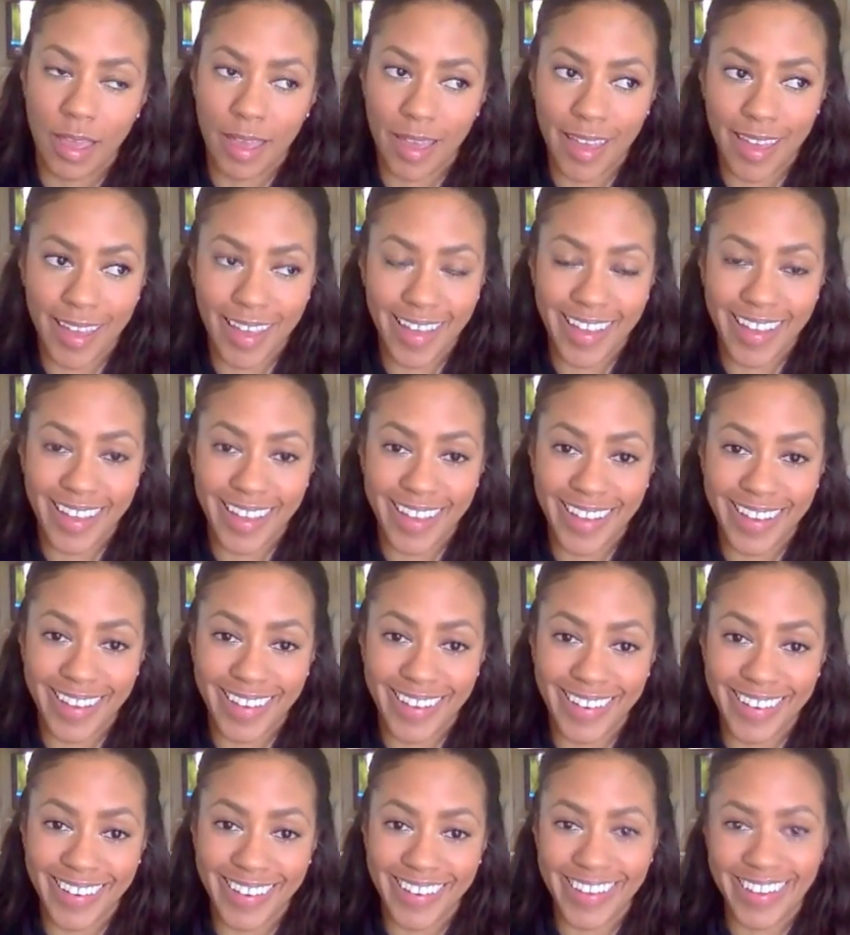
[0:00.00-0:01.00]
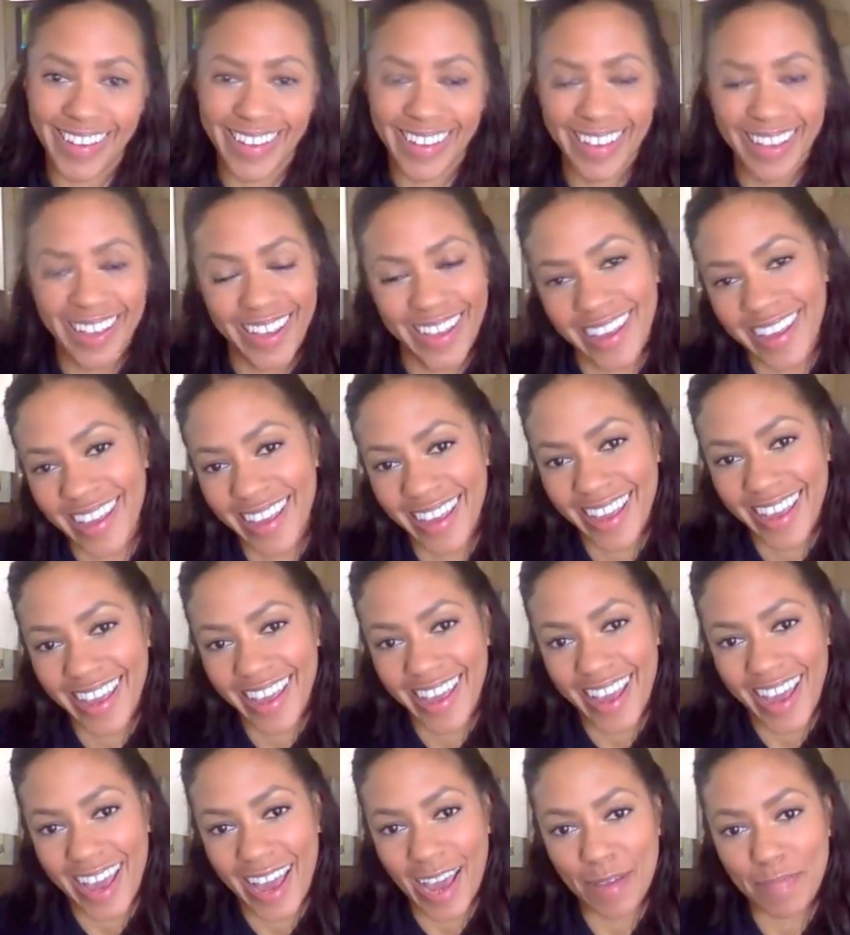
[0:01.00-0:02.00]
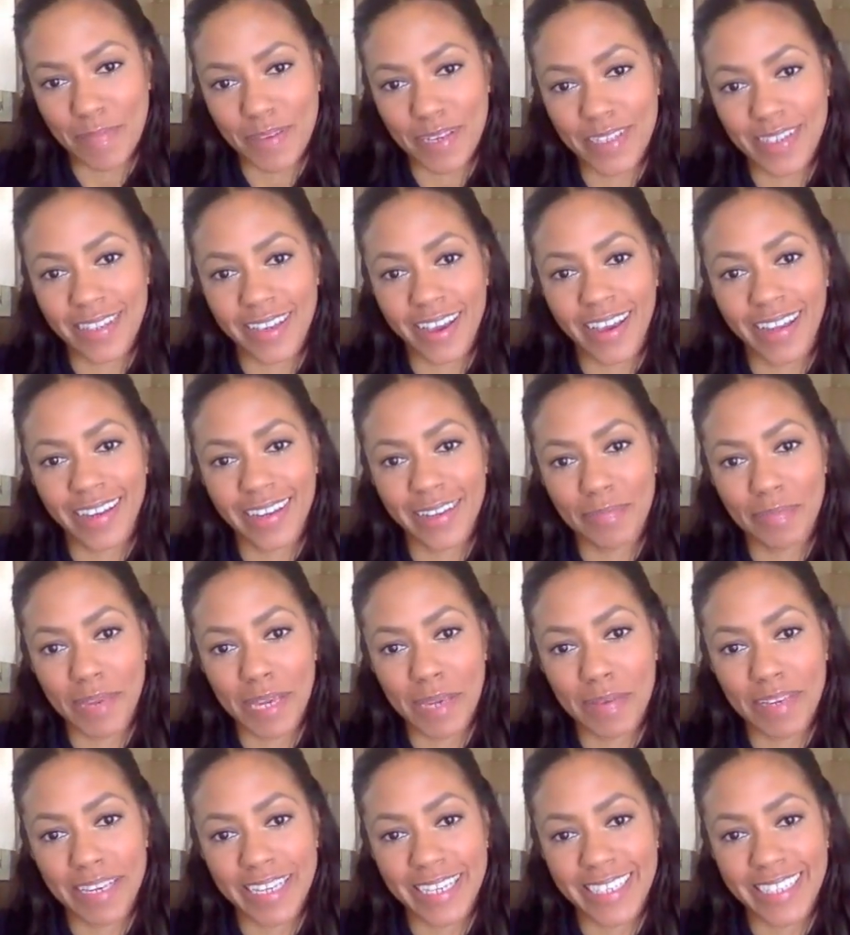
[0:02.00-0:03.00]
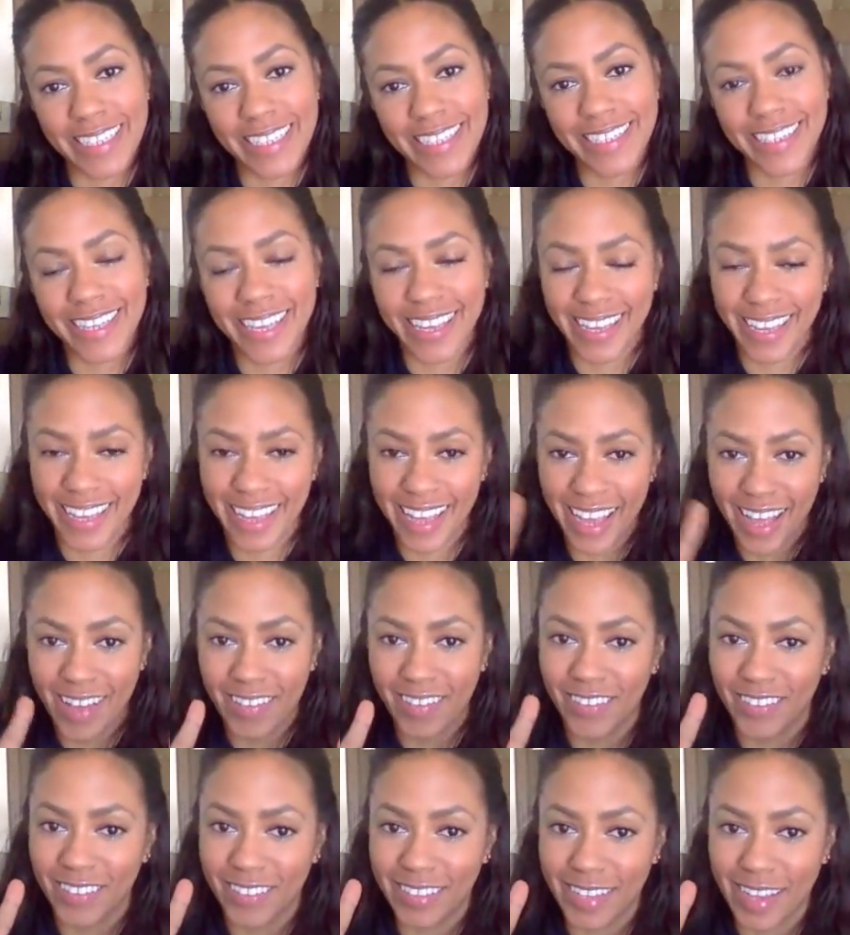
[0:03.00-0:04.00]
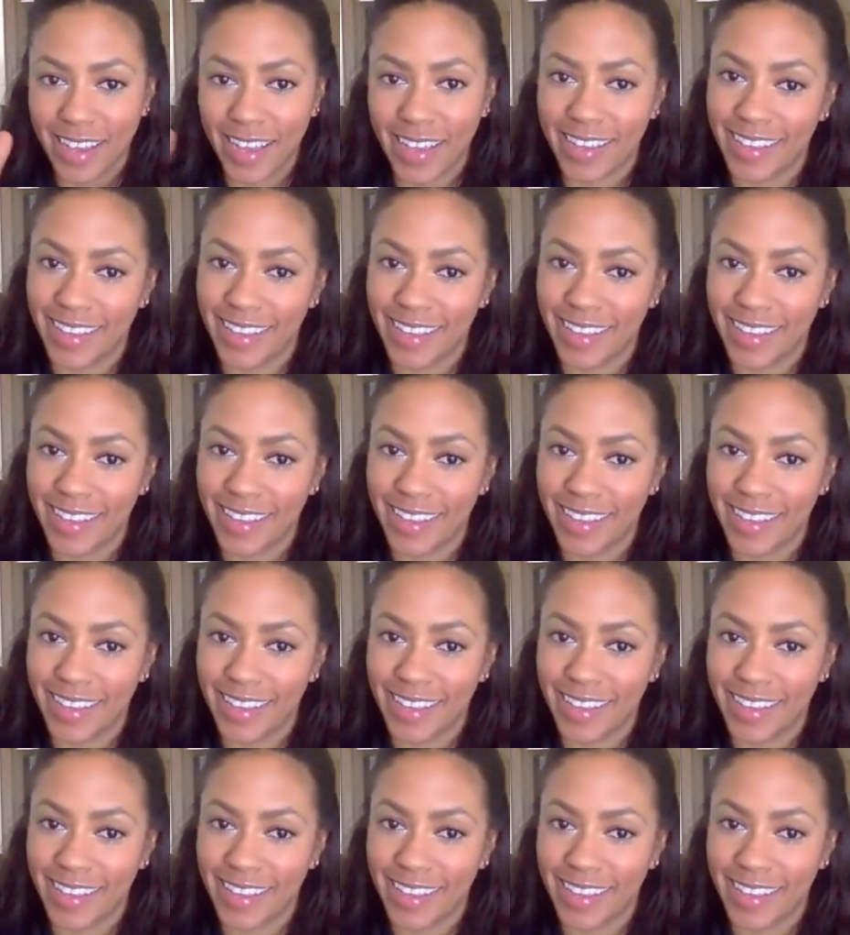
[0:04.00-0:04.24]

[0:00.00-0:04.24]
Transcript: And happy assigning, babies. Have a good day.